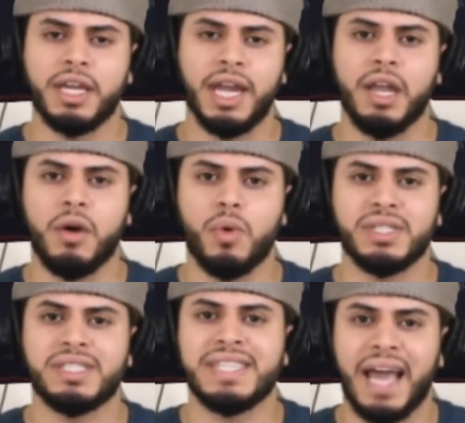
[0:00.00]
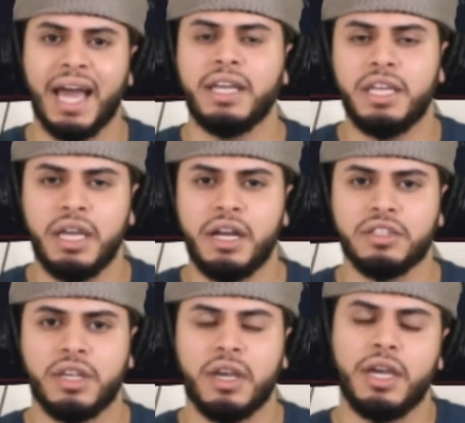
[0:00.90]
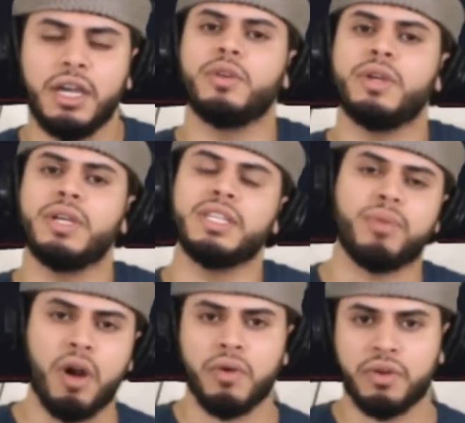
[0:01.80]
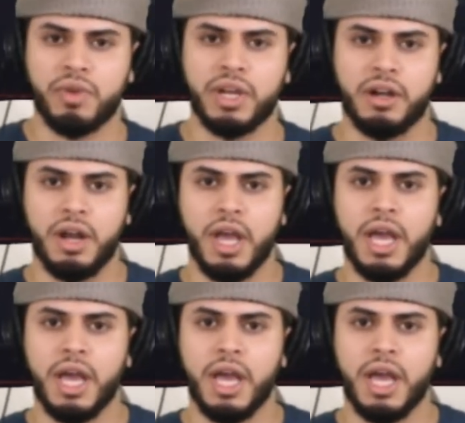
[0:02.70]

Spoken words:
Canelo was 9 years into his pro career.